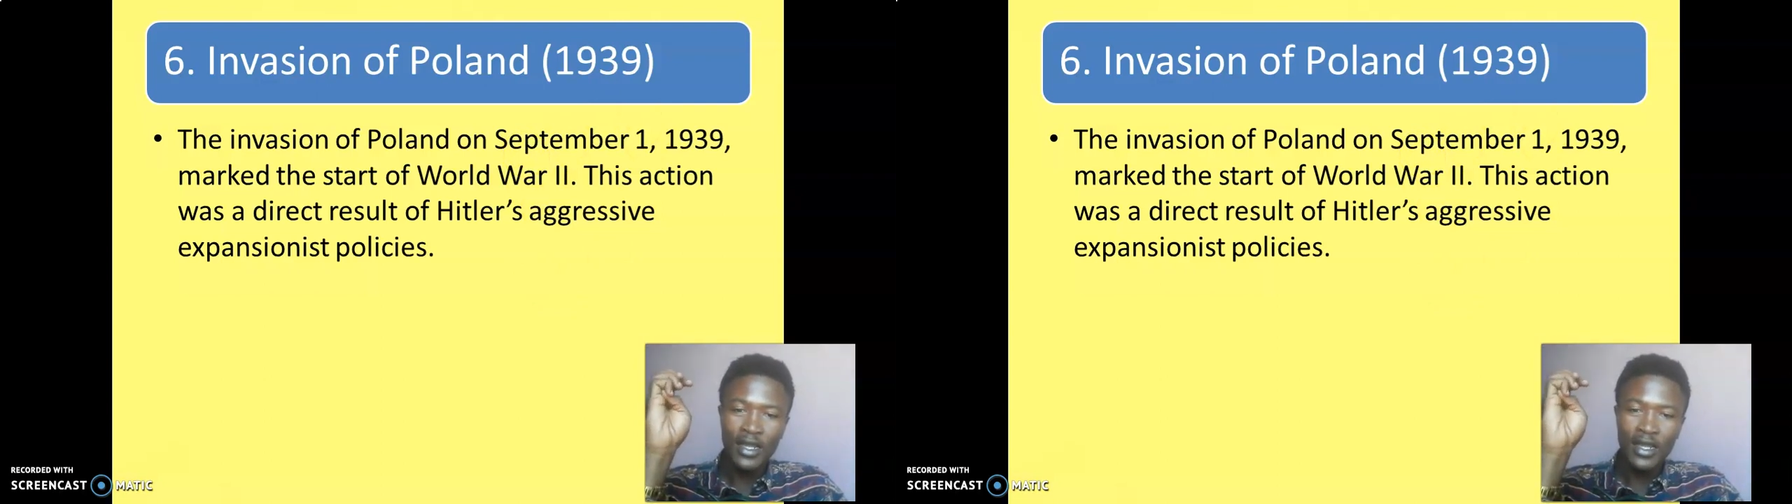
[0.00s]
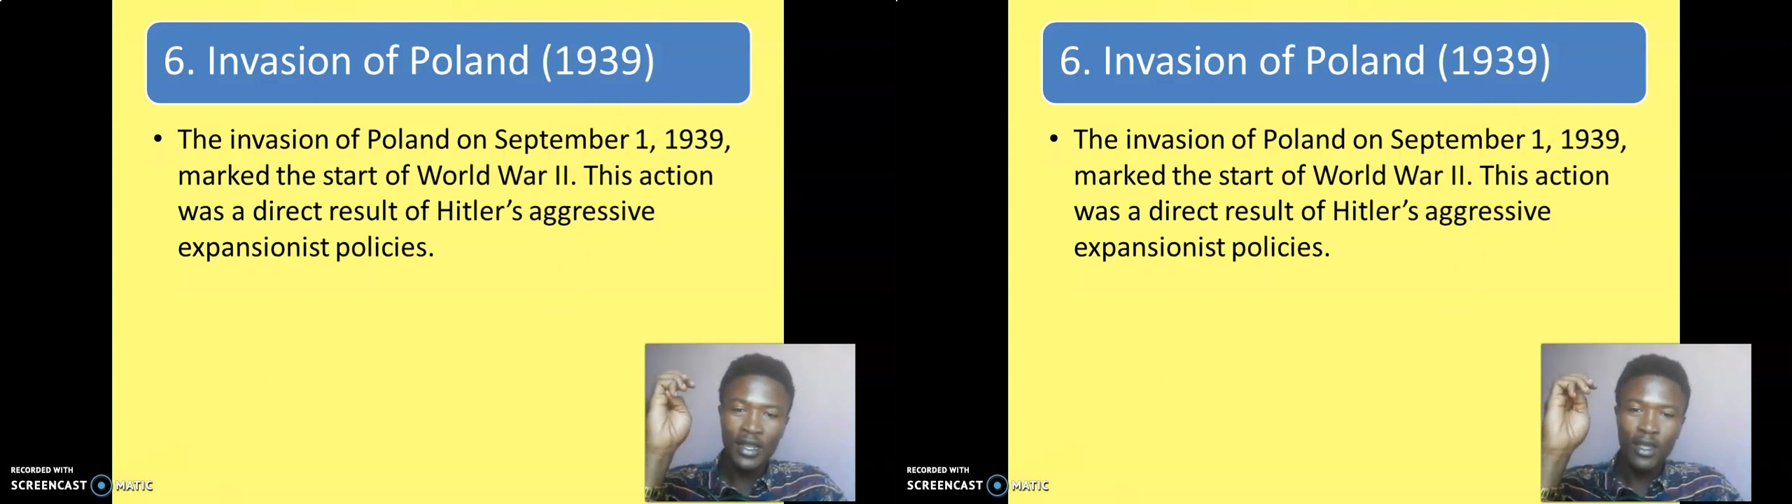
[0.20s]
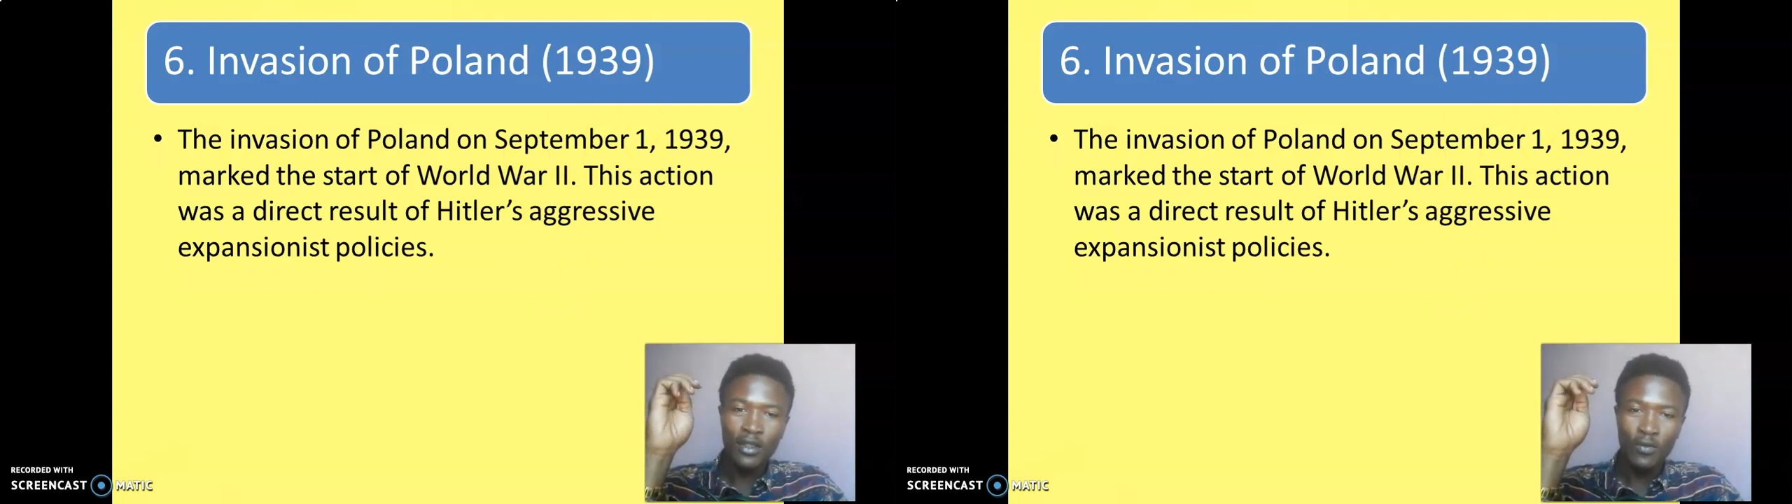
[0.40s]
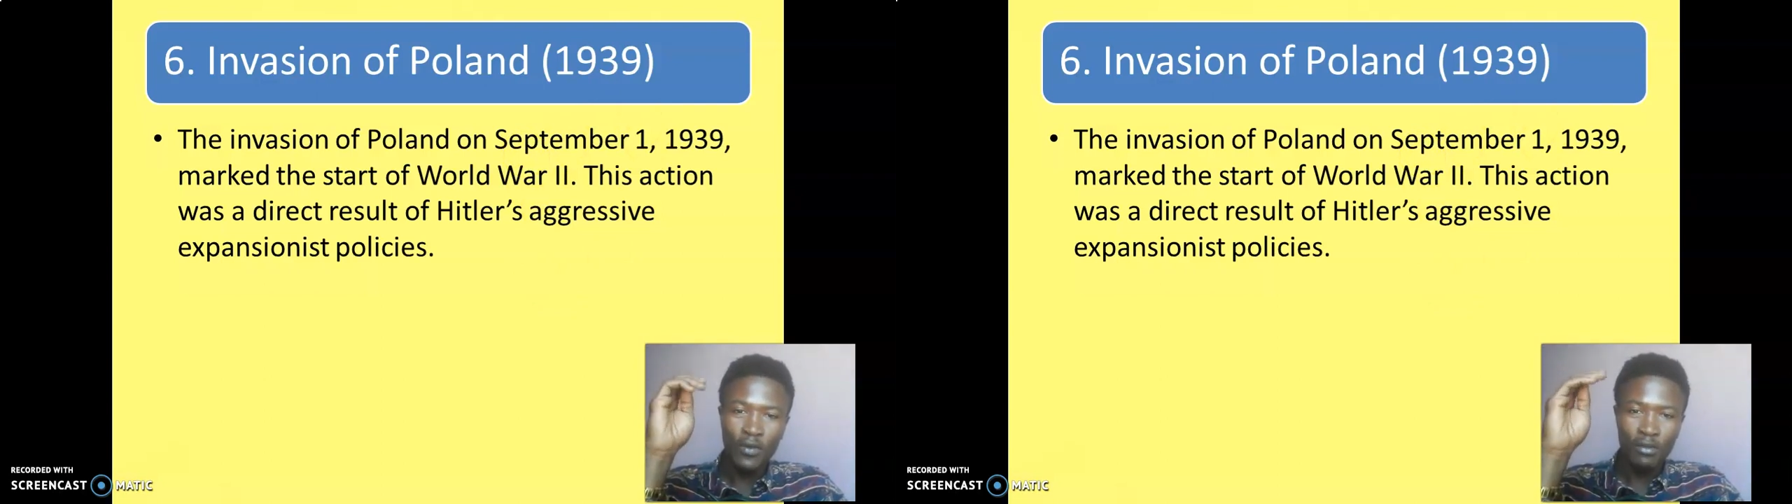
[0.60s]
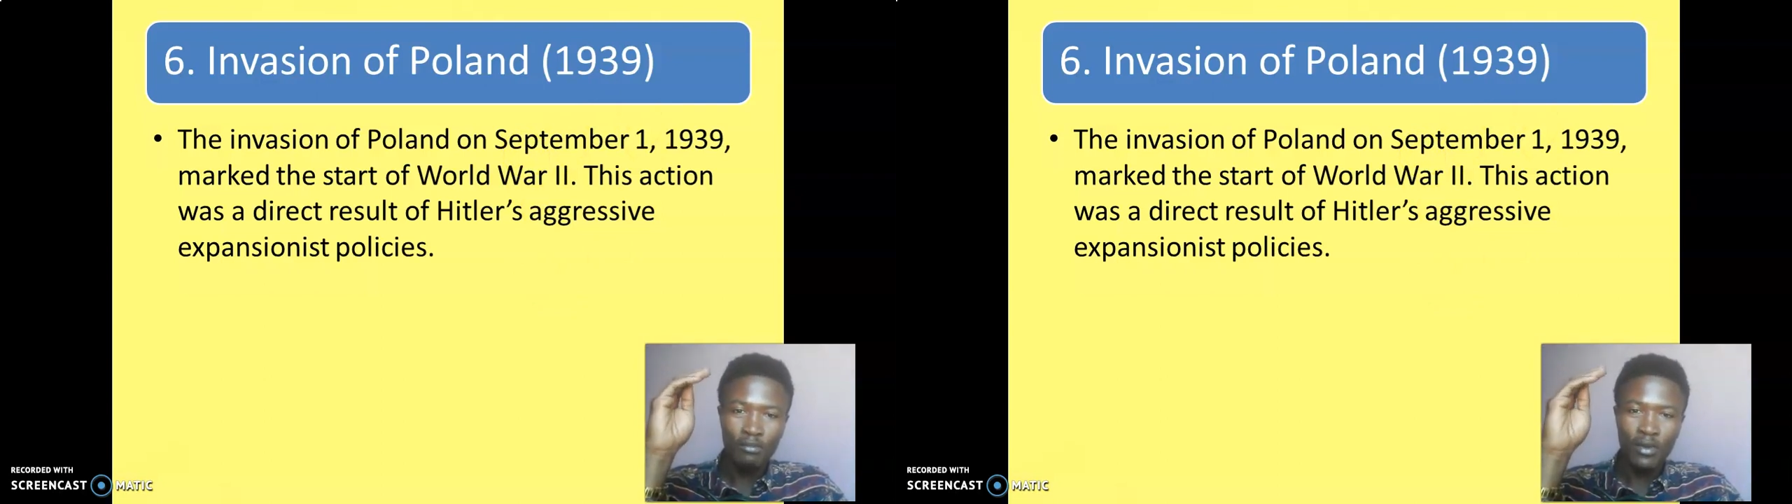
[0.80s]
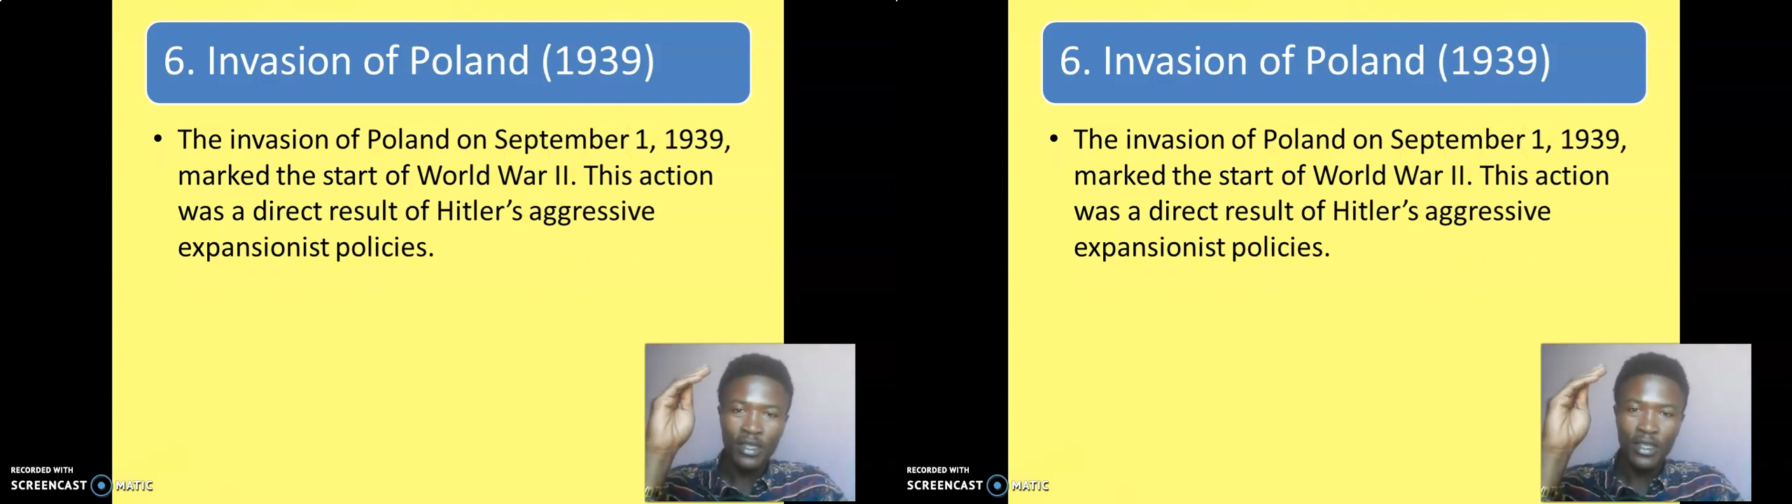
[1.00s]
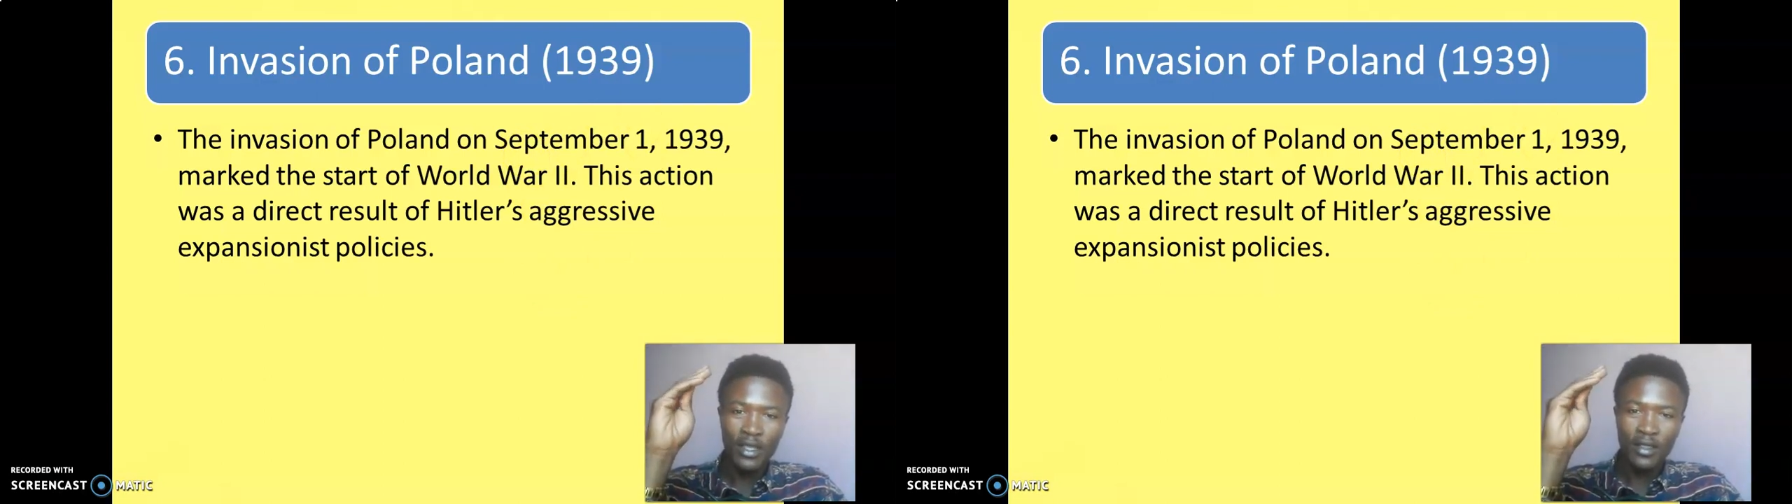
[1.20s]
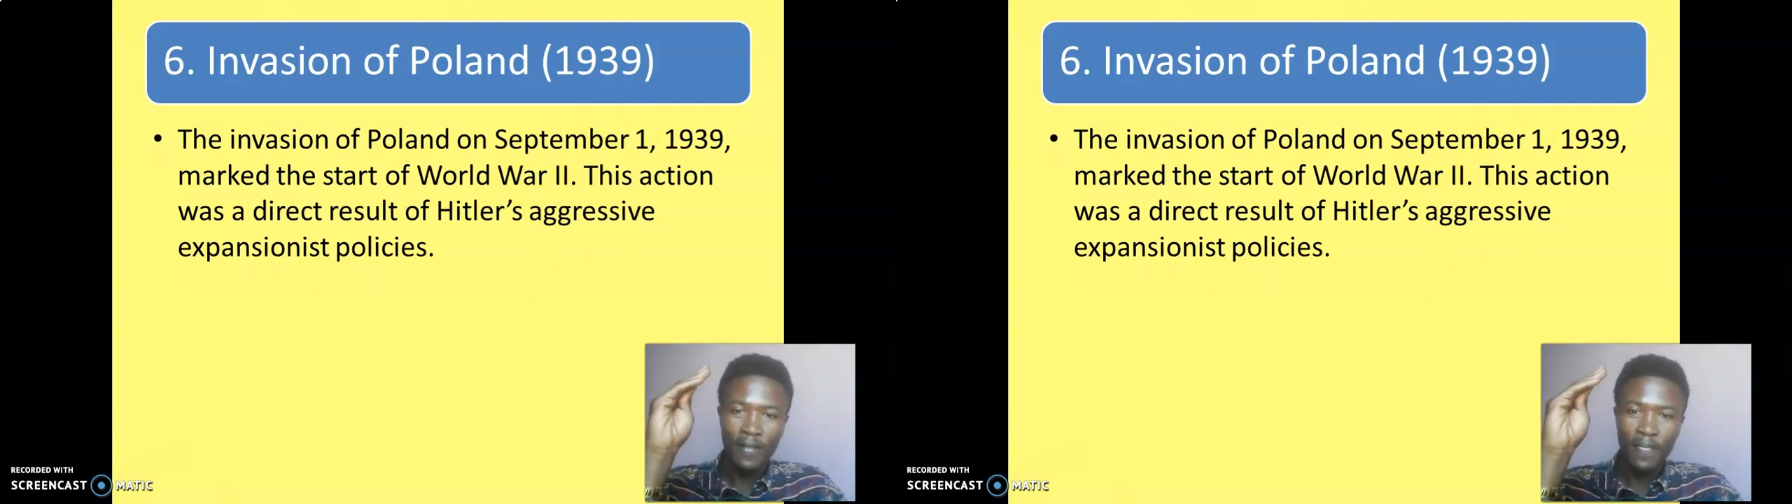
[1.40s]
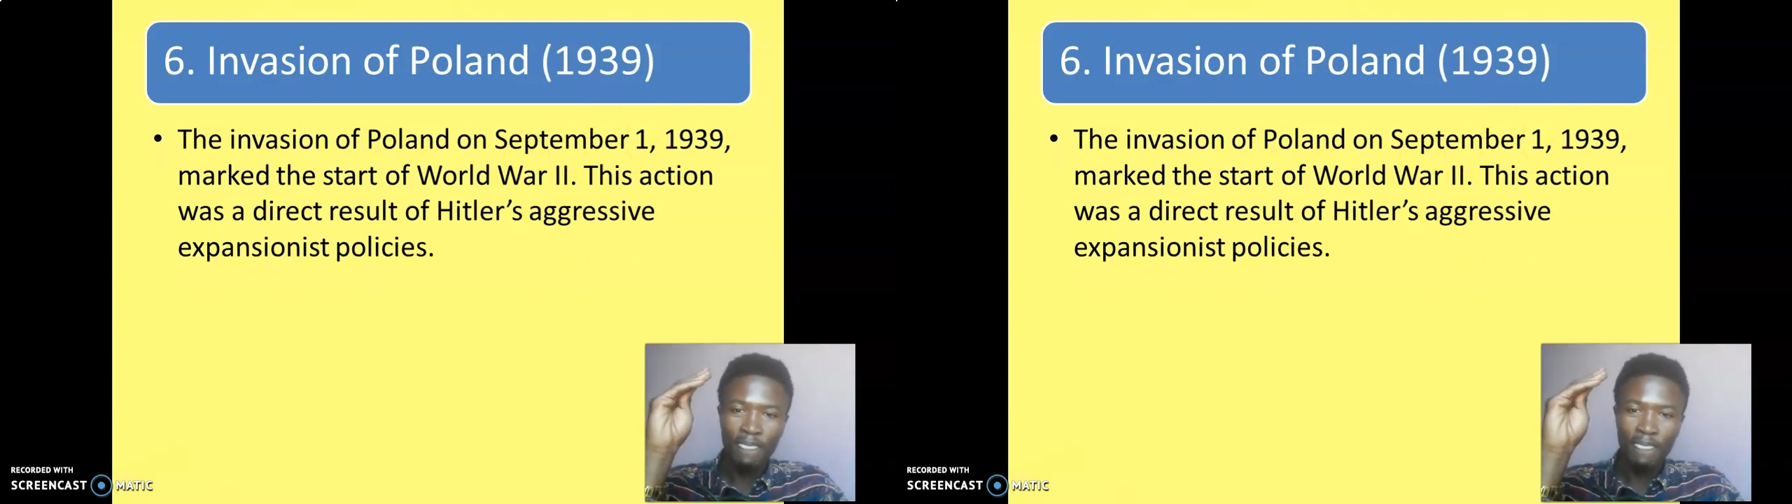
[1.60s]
agreement with Britain